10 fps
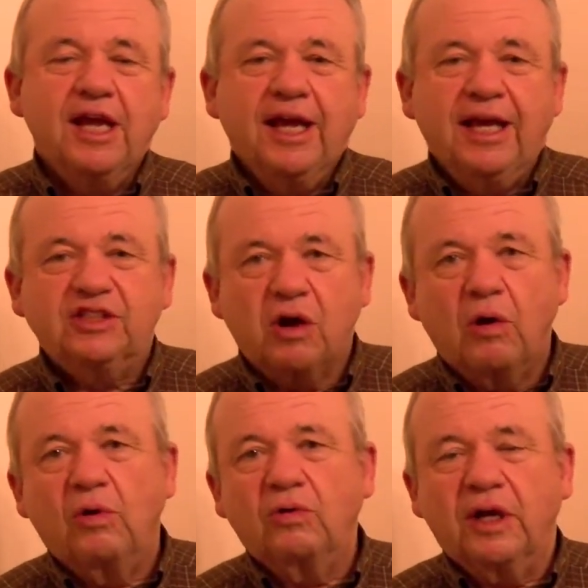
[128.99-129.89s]
He's
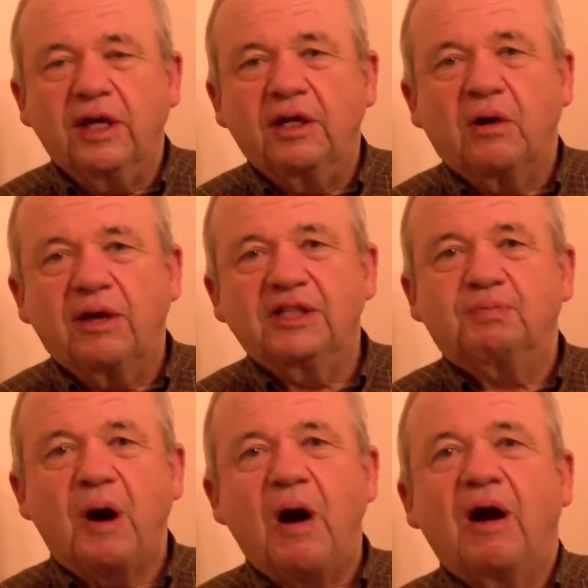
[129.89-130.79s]

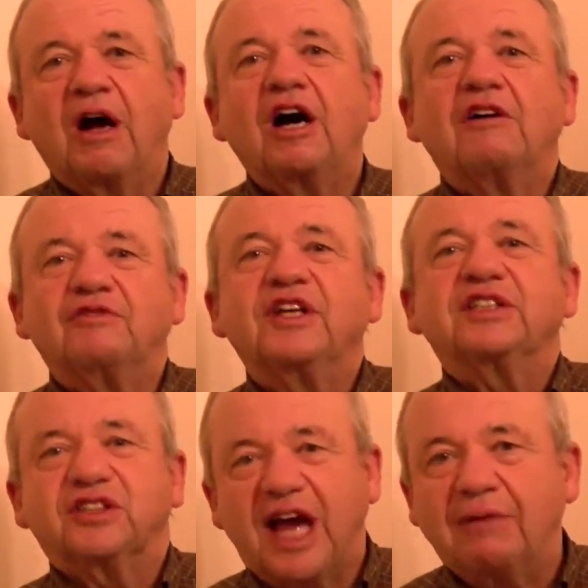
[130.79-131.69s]
part of the
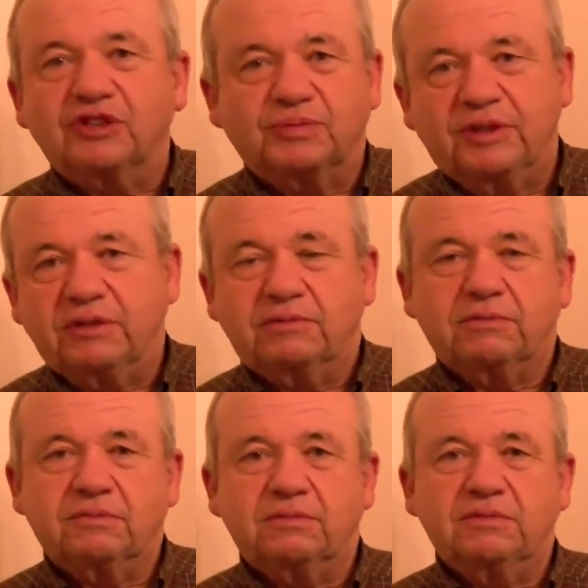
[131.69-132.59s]
establishment.
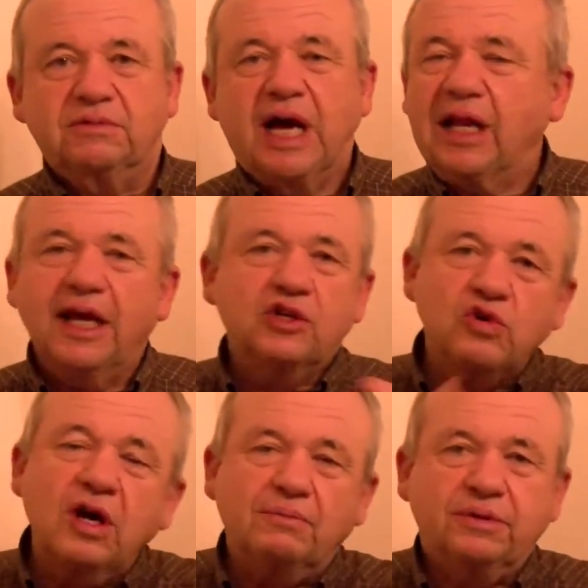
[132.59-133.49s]
Not like
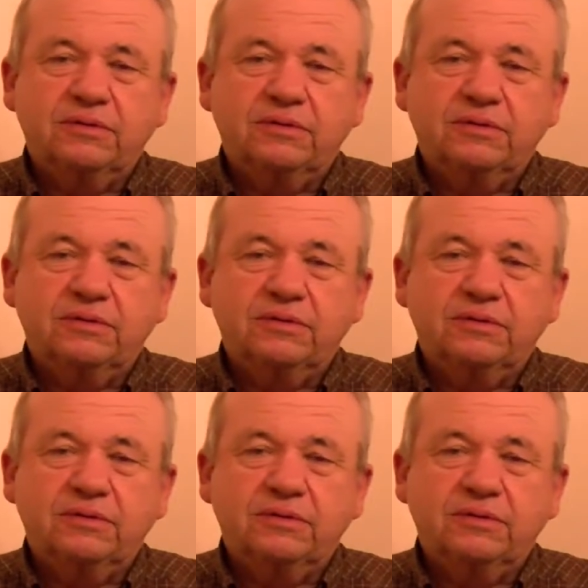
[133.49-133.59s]
Trump.